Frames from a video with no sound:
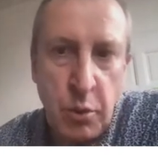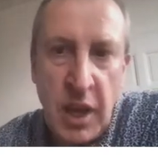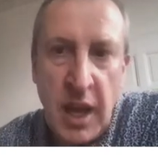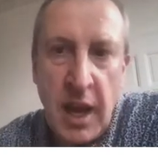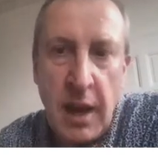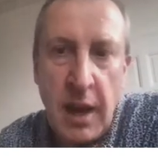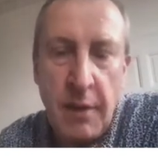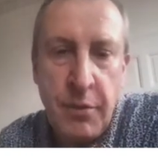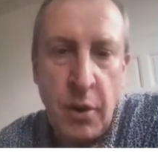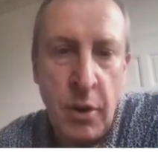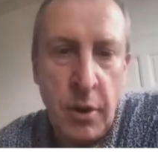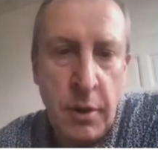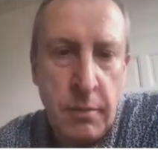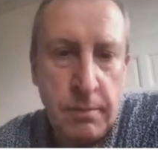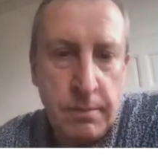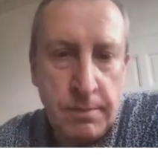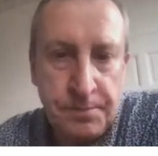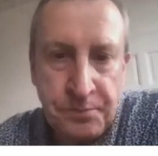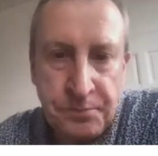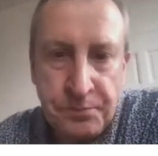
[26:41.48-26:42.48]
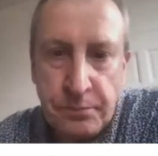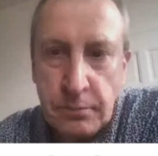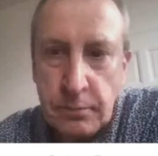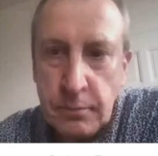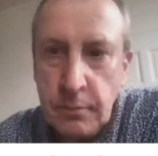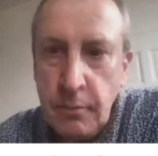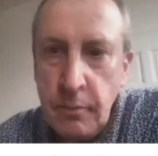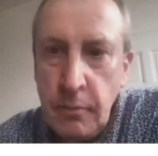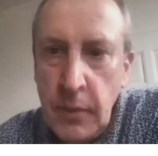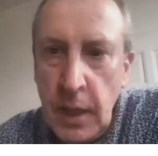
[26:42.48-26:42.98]
we have done.
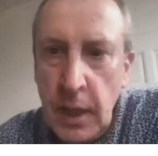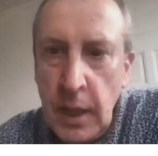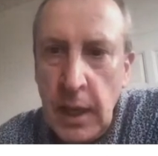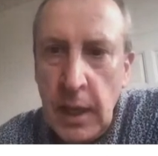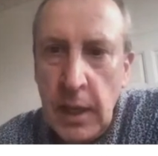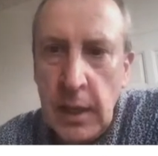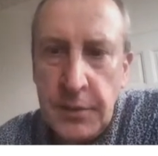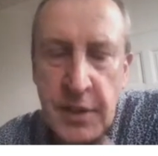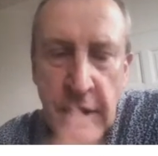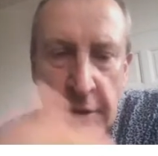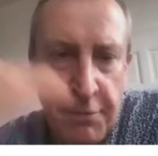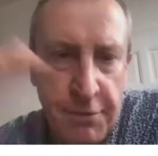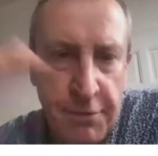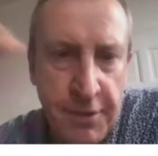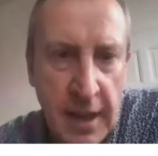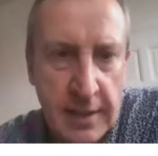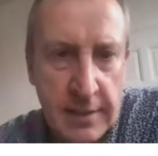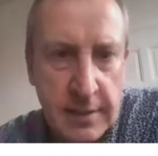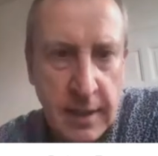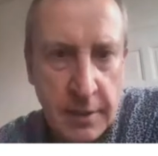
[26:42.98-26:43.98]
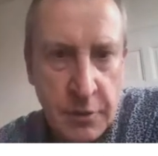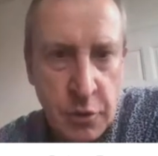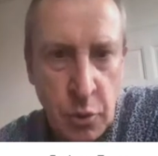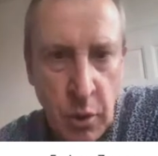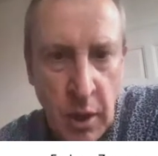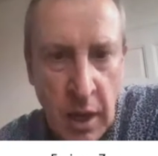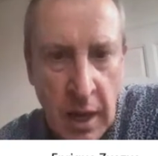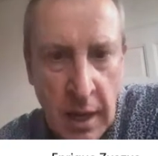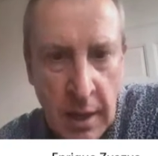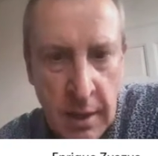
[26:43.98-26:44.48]
Uh, the fact that
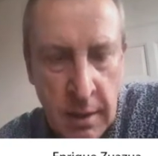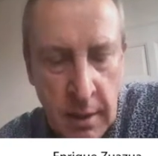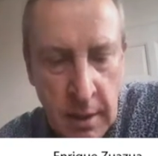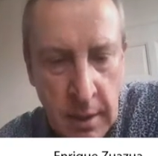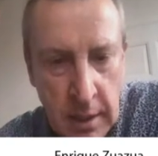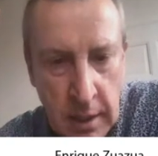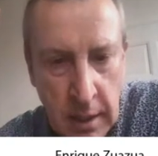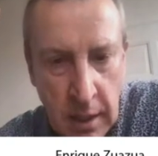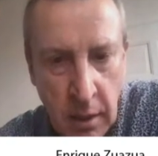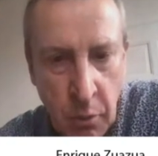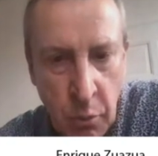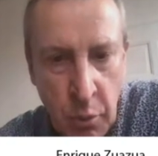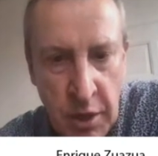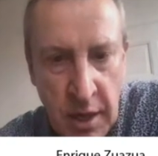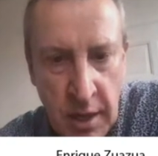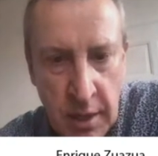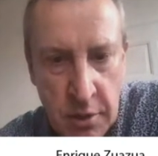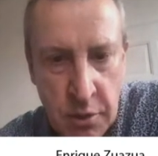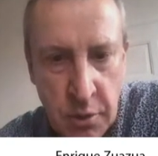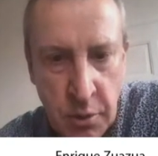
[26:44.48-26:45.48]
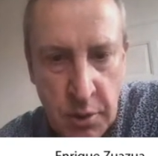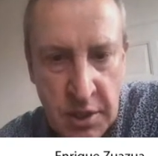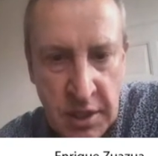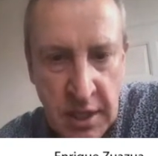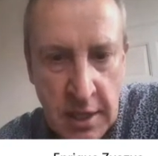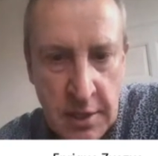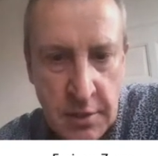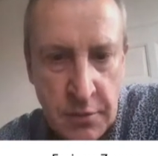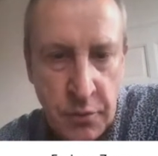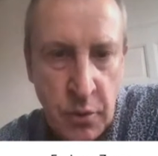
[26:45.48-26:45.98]
you are uh, we are
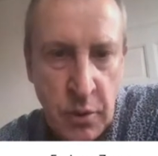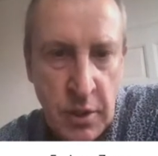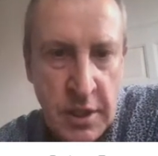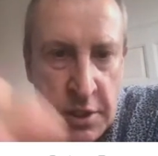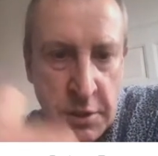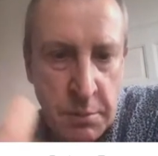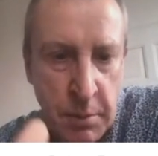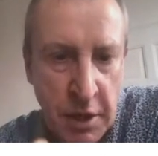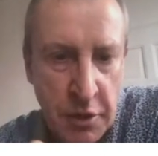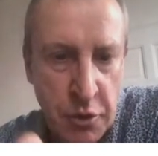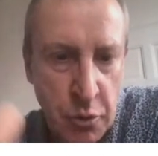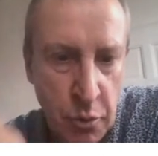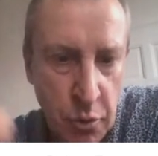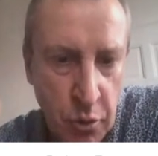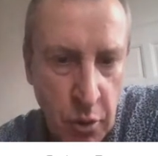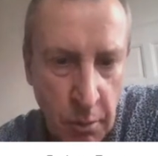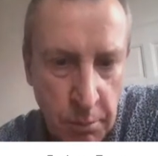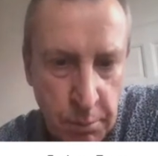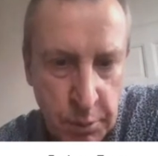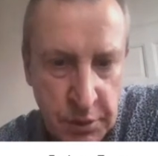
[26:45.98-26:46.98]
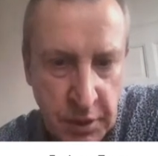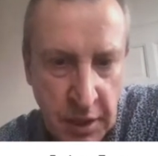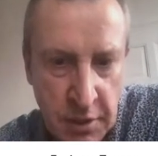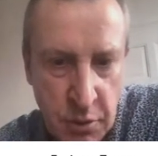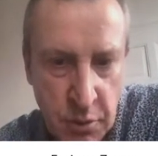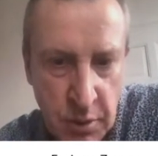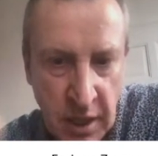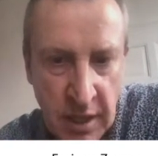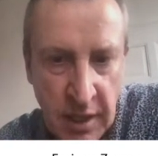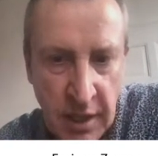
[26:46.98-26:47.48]
successful is measured
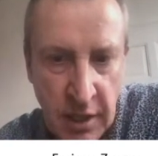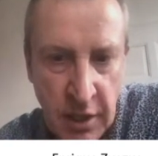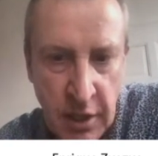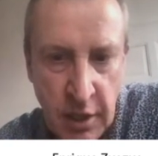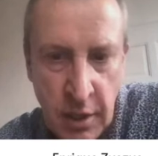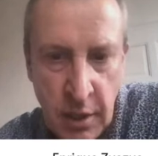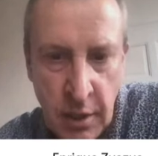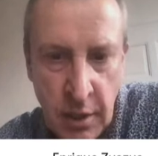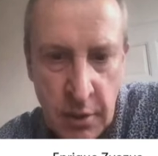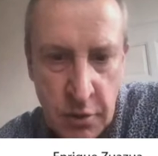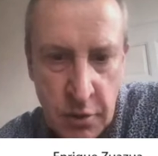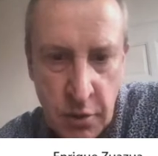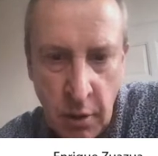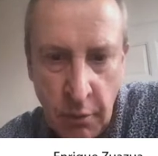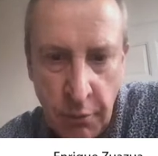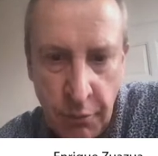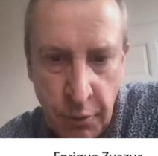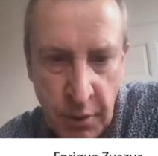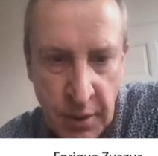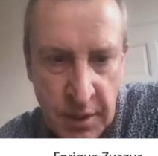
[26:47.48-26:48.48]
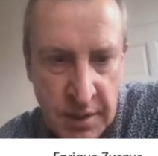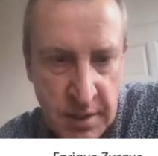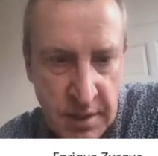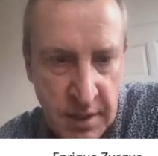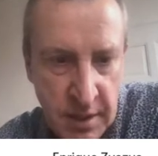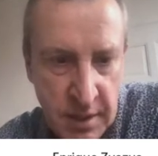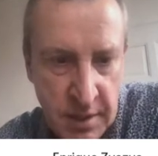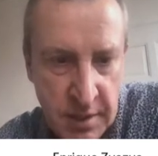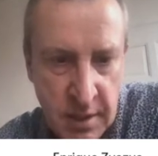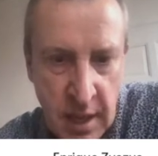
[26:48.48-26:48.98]
computationally here. So for
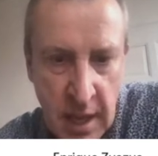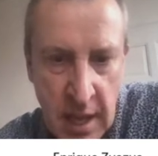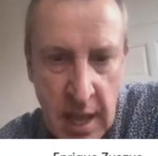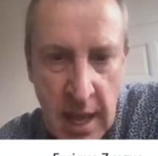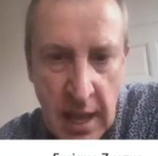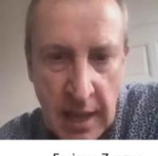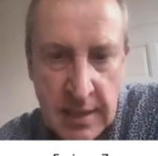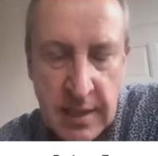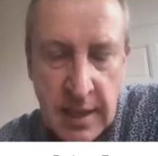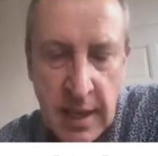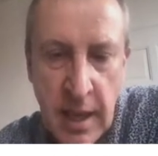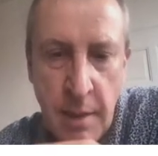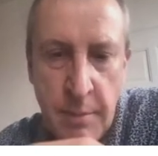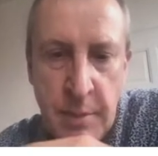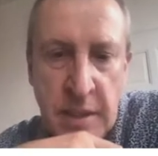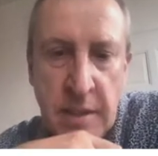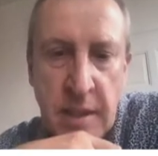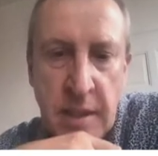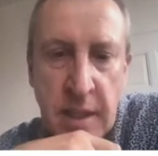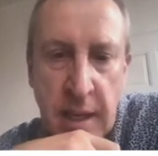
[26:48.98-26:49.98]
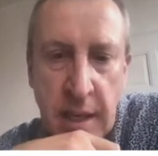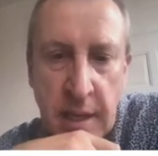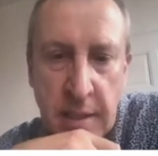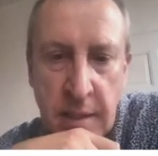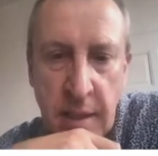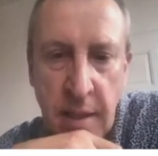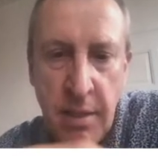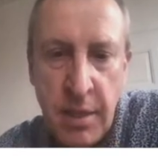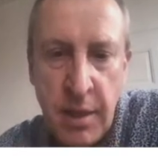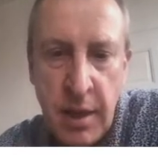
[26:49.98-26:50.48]
instance, as I am
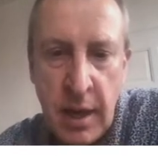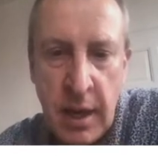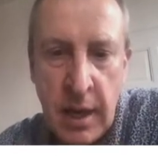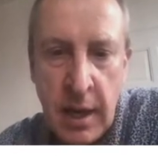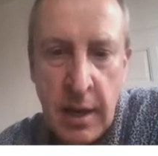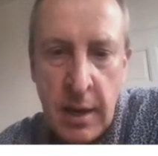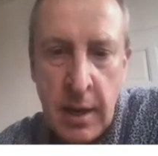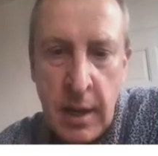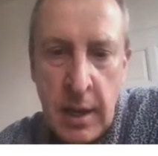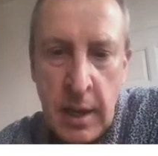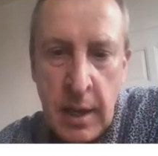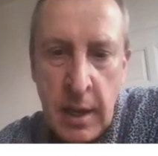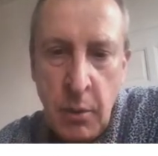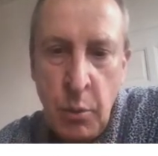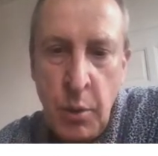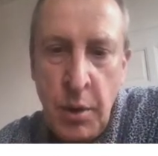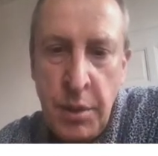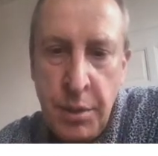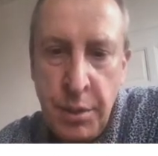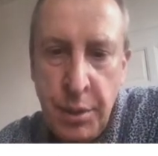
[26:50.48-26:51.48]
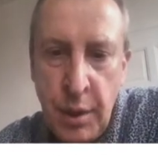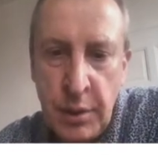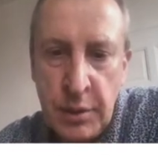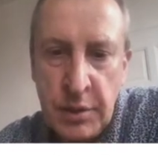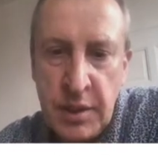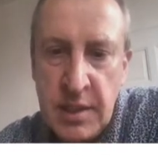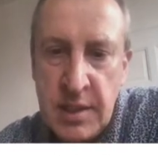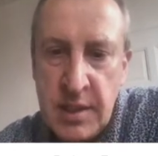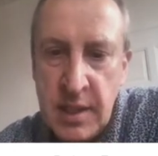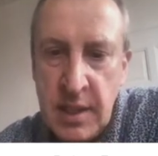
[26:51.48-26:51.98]
indicating there, with
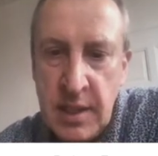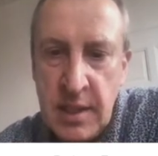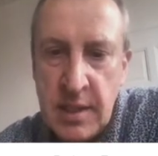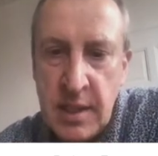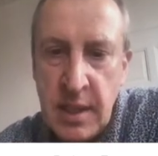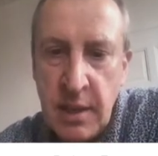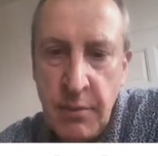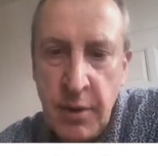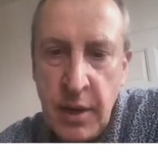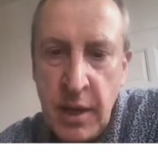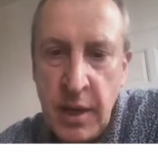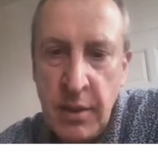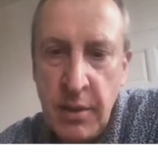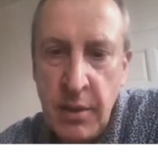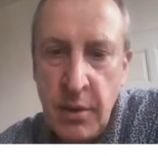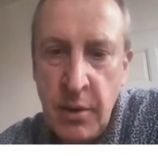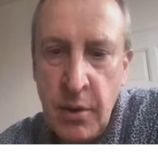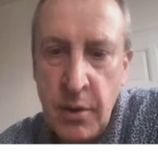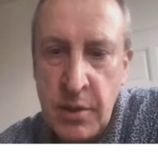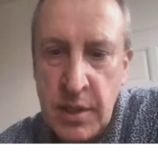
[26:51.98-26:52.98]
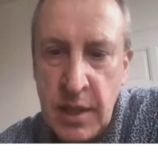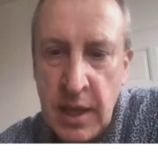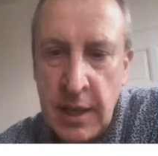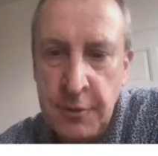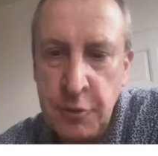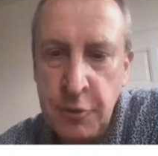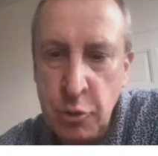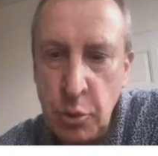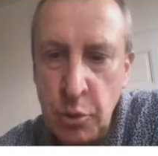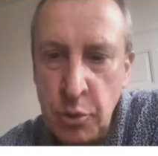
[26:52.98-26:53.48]
36 evaders
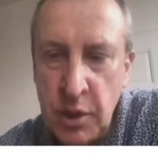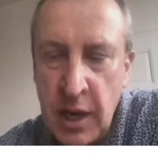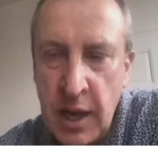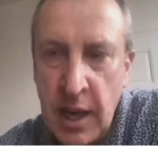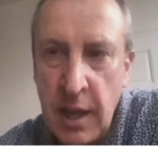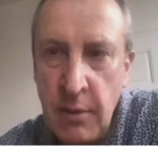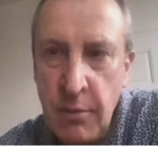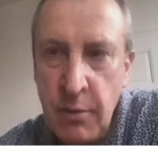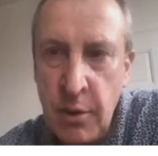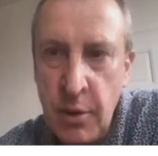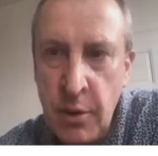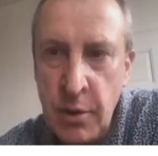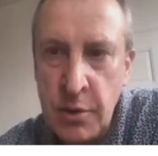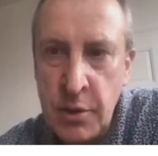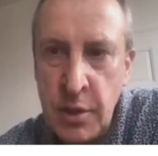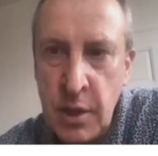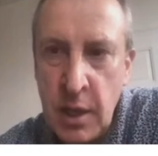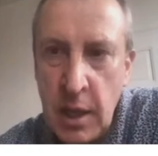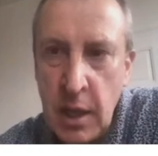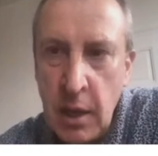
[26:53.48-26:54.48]
and two drivers,